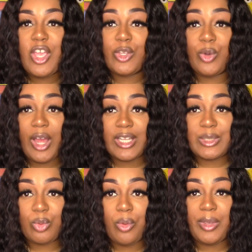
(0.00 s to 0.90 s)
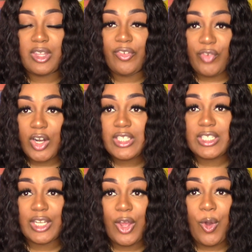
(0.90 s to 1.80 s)
you guys will be the first
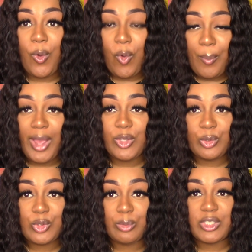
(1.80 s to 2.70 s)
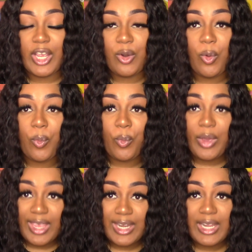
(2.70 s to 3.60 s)
to know on my YouTube channel
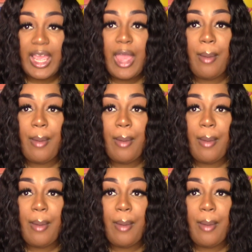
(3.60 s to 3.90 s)
when